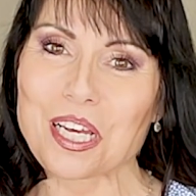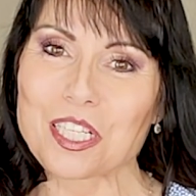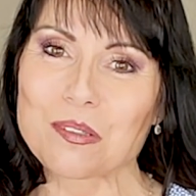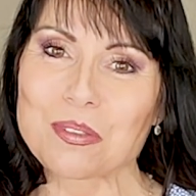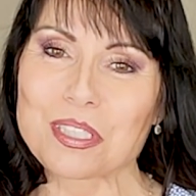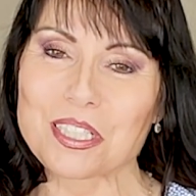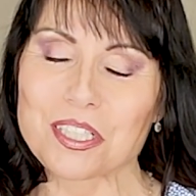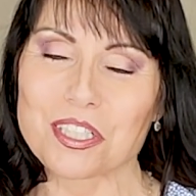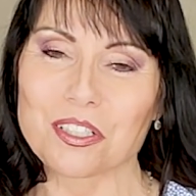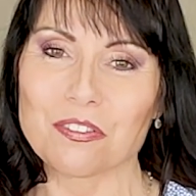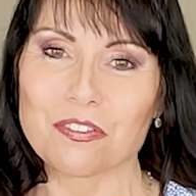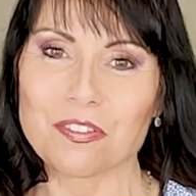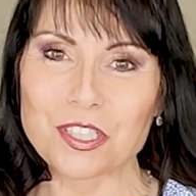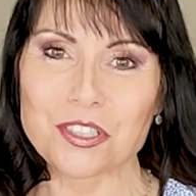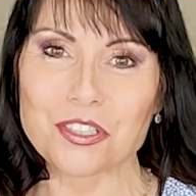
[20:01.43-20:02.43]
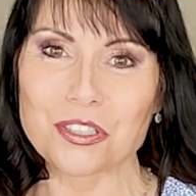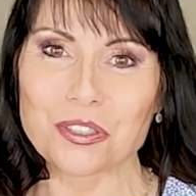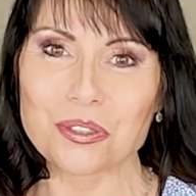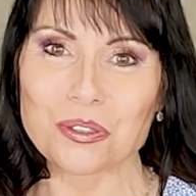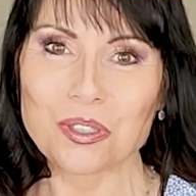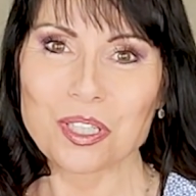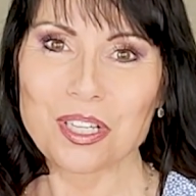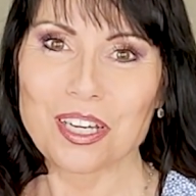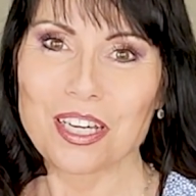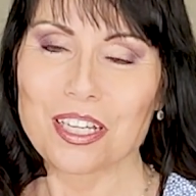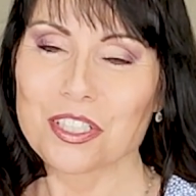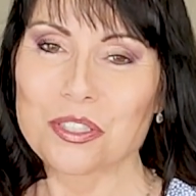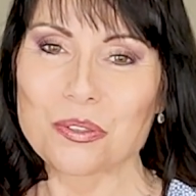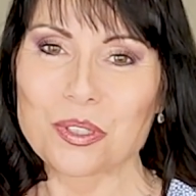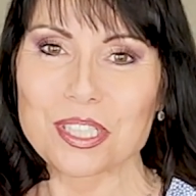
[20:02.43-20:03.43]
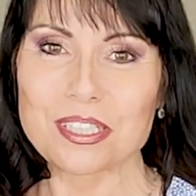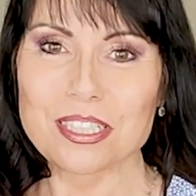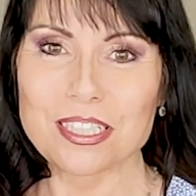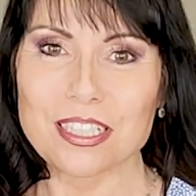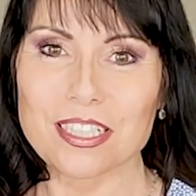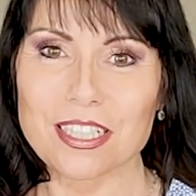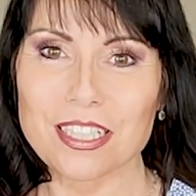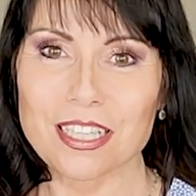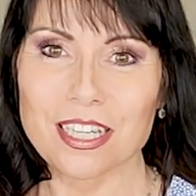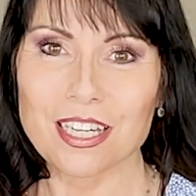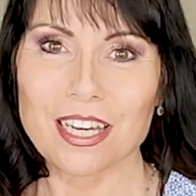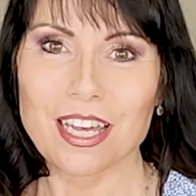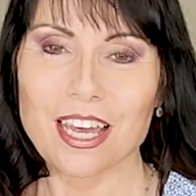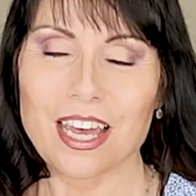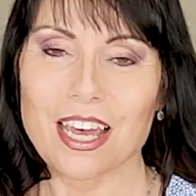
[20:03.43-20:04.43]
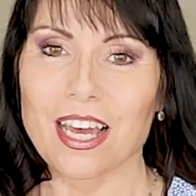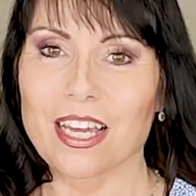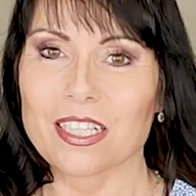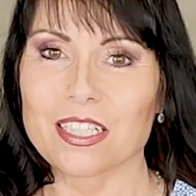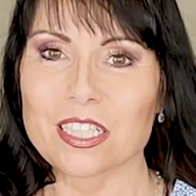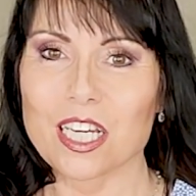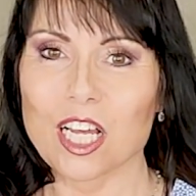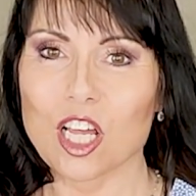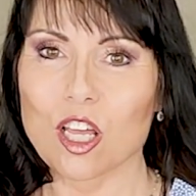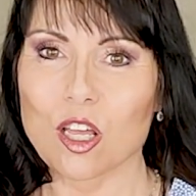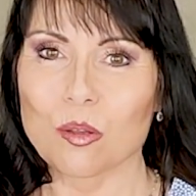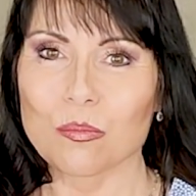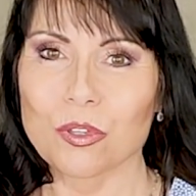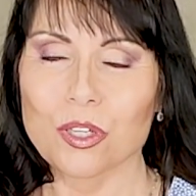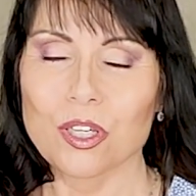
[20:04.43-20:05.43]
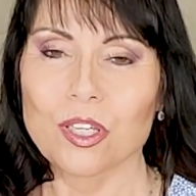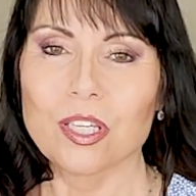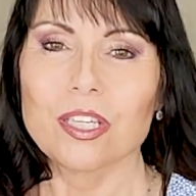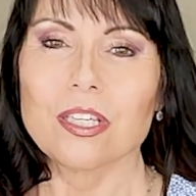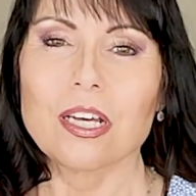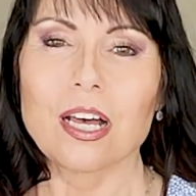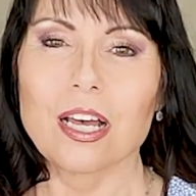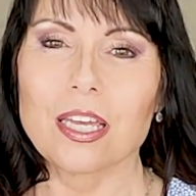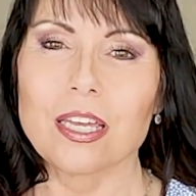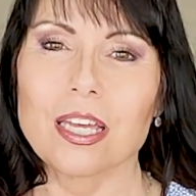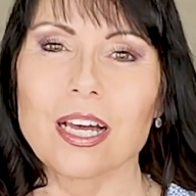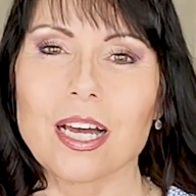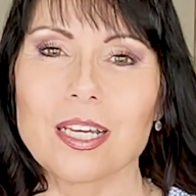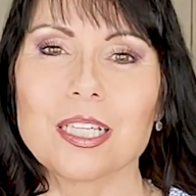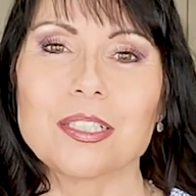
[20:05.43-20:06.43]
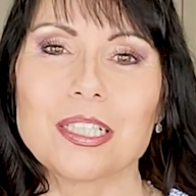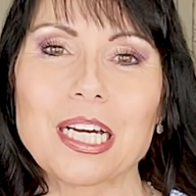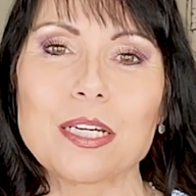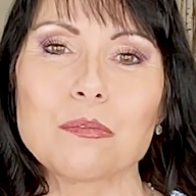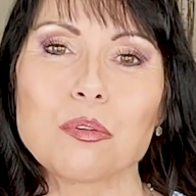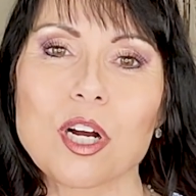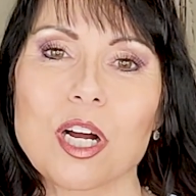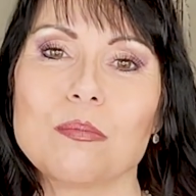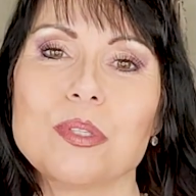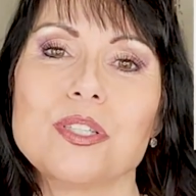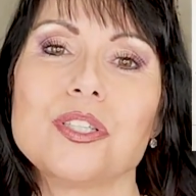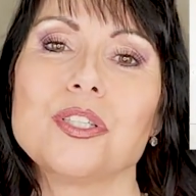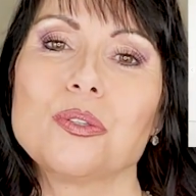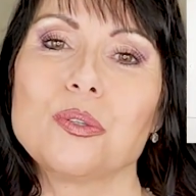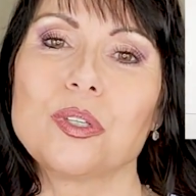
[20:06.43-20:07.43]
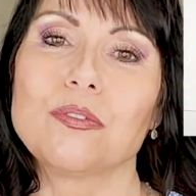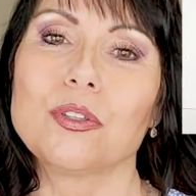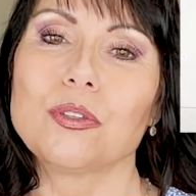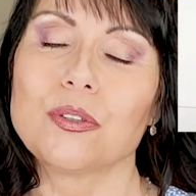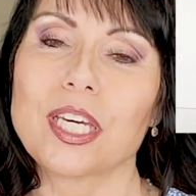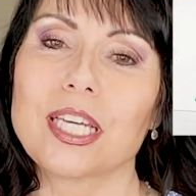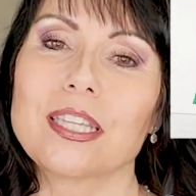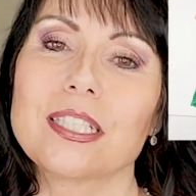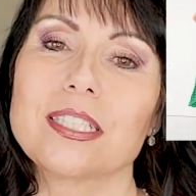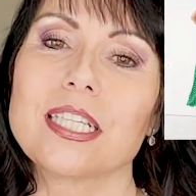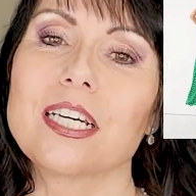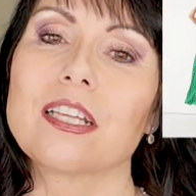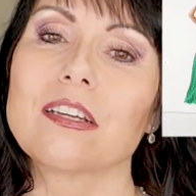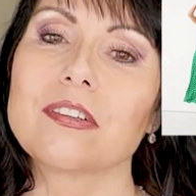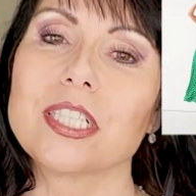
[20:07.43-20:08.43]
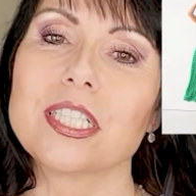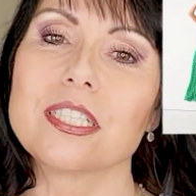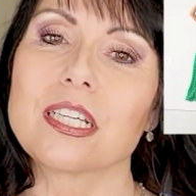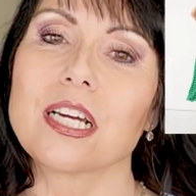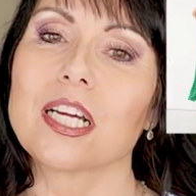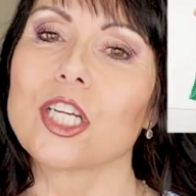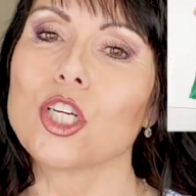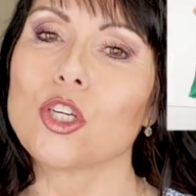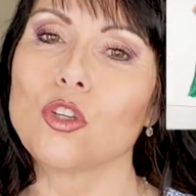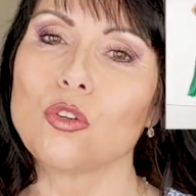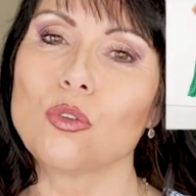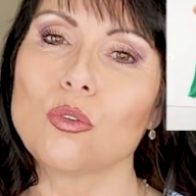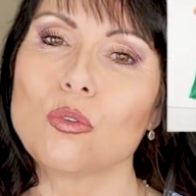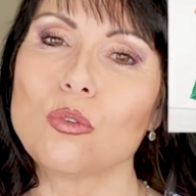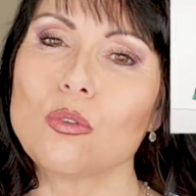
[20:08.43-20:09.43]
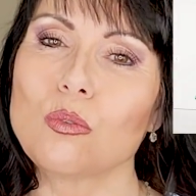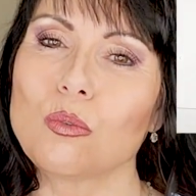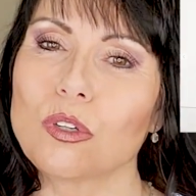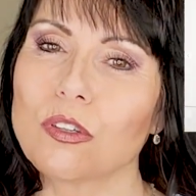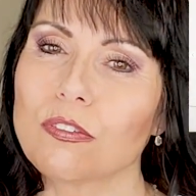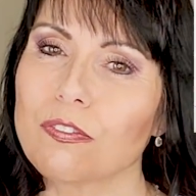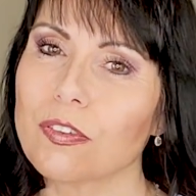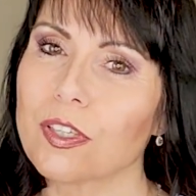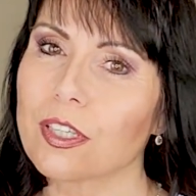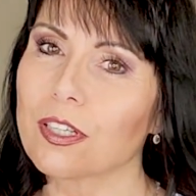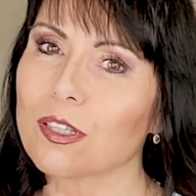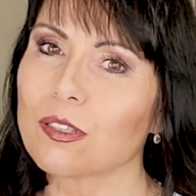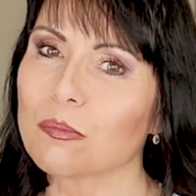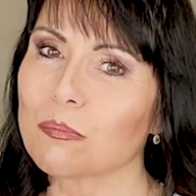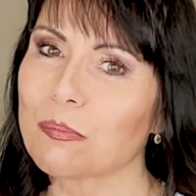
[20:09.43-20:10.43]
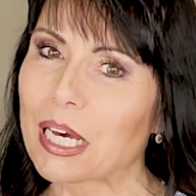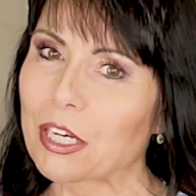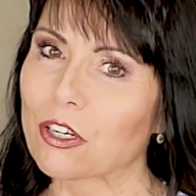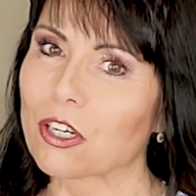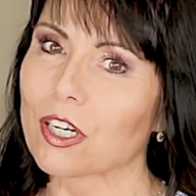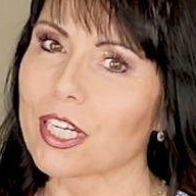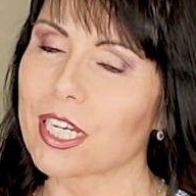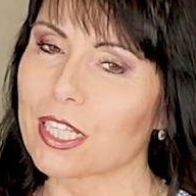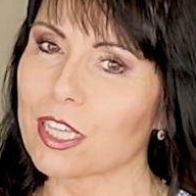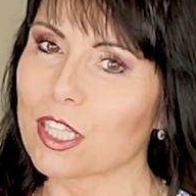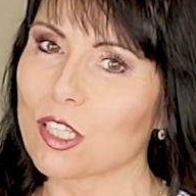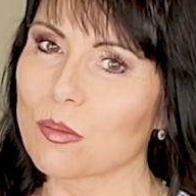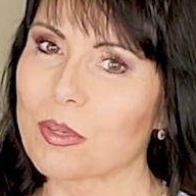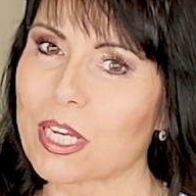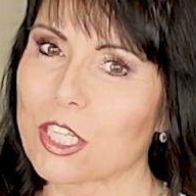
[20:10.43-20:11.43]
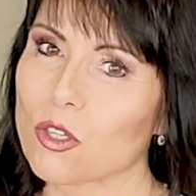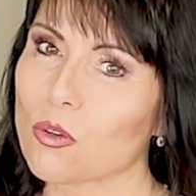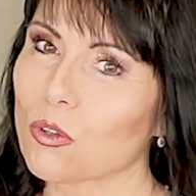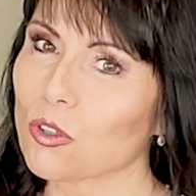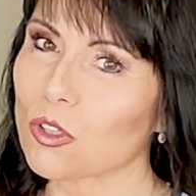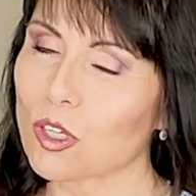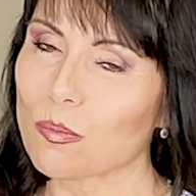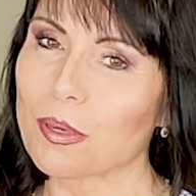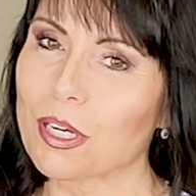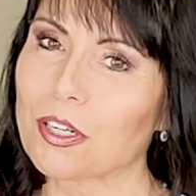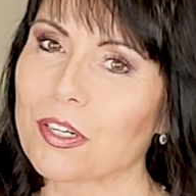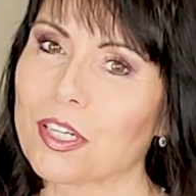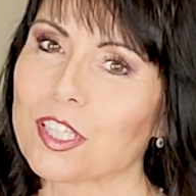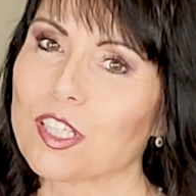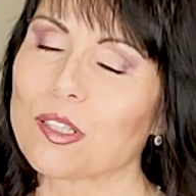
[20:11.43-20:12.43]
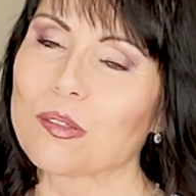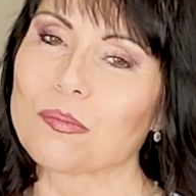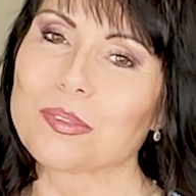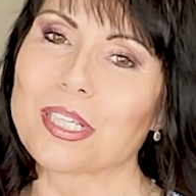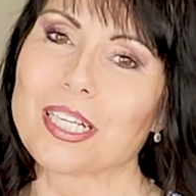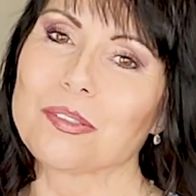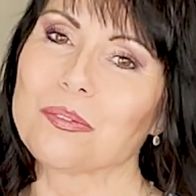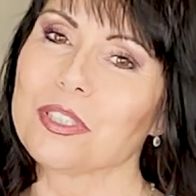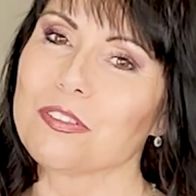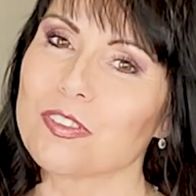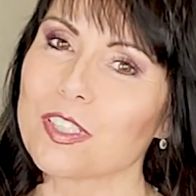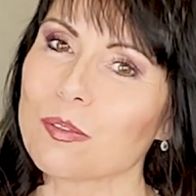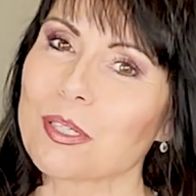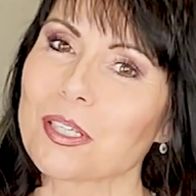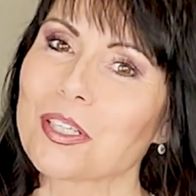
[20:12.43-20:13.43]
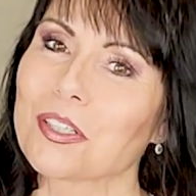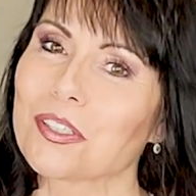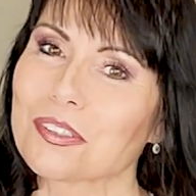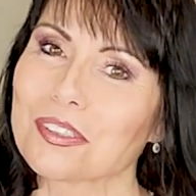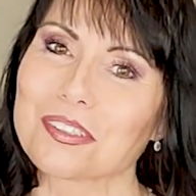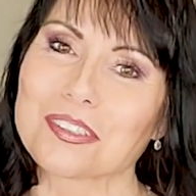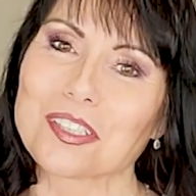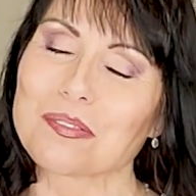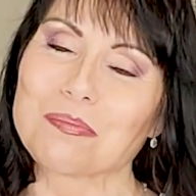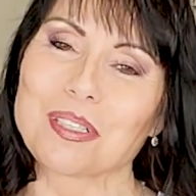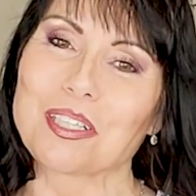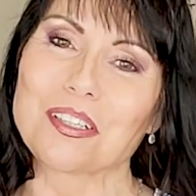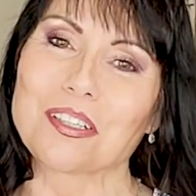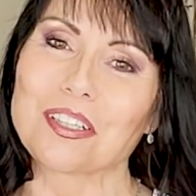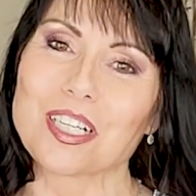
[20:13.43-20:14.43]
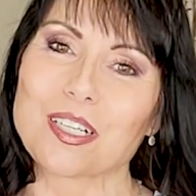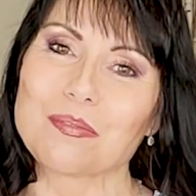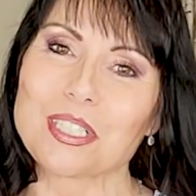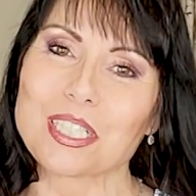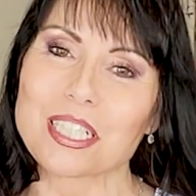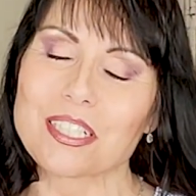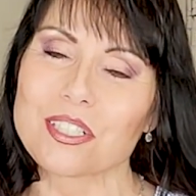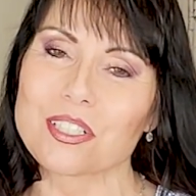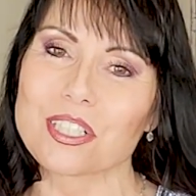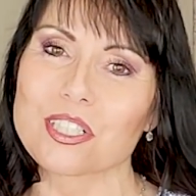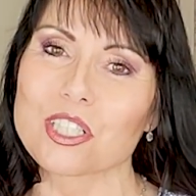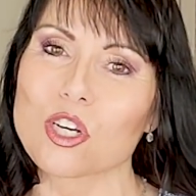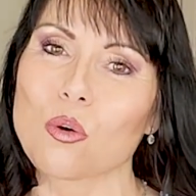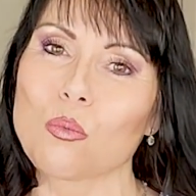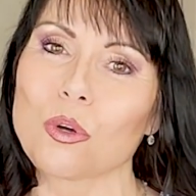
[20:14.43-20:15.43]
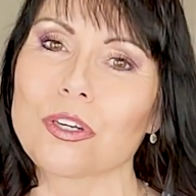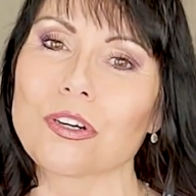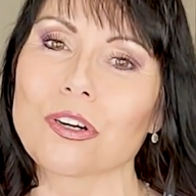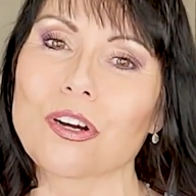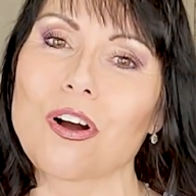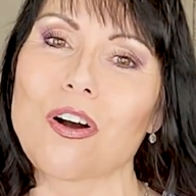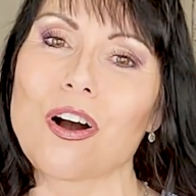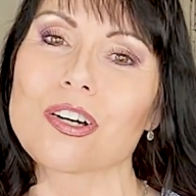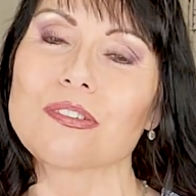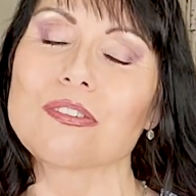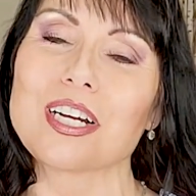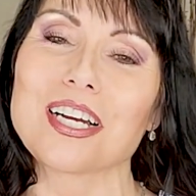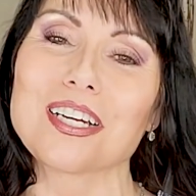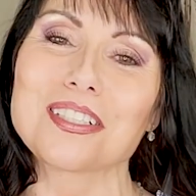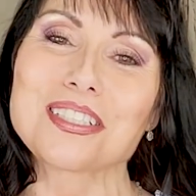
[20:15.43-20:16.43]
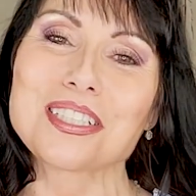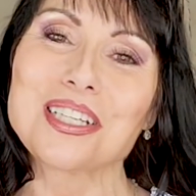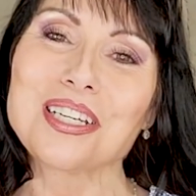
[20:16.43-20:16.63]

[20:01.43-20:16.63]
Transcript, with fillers: items. They should fit you to a T. And um, I, I promise you, if you get the tailoring done, you will feel better in them and you'll look better in them. And when you feel better and look better, I mean, it's just a winner all around.